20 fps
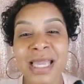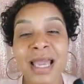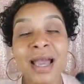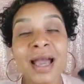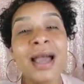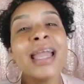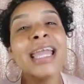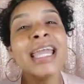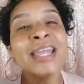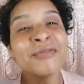
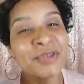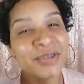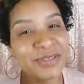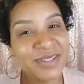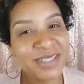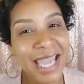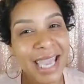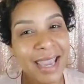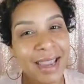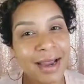If you're
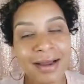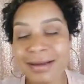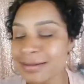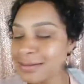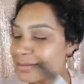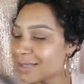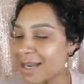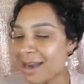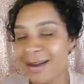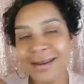scared,
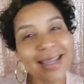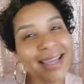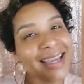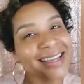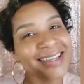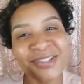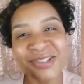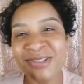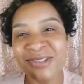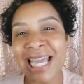go on ahead
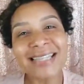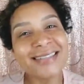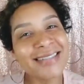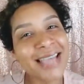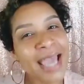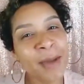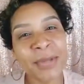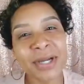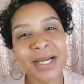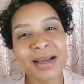and do that
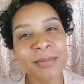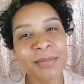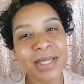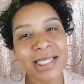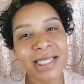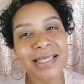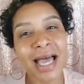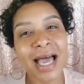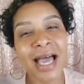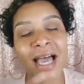tap a couple of
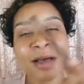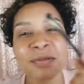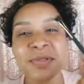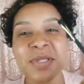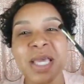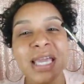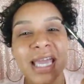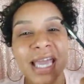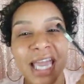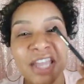times
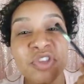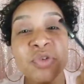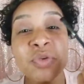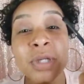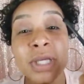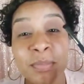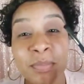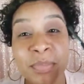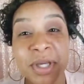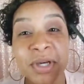and you
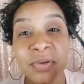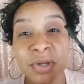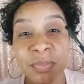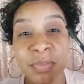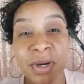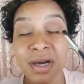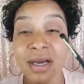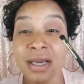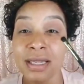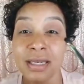can build
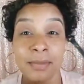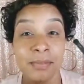upon.